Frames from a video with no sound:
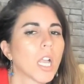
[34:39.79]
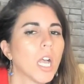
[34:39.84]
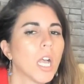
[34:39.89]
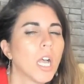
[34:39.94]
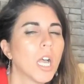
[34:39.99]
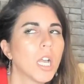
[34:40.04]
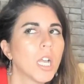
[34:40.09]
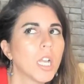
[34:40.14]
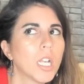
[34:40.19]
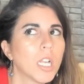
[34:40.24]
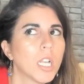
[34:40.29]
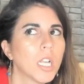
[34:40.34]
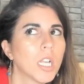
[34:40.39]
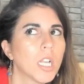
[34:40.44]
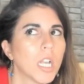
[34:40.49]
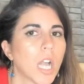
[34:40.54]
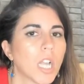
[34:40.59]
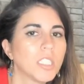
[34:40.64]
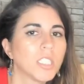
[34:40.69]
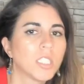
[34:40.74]

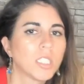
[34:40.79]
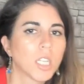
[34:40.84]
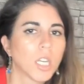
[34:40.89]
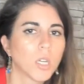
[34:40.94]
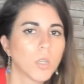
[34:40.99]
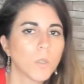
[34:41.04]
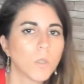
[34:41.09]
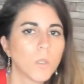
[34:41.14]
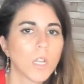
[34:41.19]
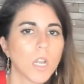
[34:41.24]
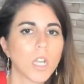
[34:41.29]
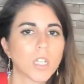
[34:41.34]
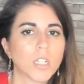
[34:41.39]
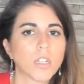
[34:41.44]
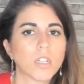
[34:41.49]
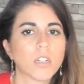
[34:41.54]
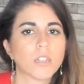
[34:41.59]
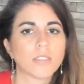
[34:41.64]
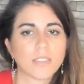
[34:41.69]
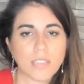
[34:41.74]
I don't
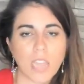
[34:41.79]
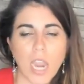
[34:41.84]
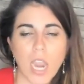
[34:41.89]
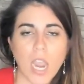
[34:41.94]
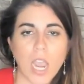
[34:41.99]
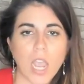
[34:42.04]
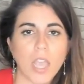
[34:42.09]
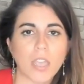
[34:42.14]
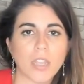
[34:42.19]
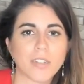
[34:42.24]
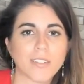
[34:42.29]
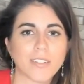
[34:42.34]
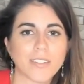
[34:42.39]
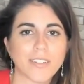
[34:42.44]
understand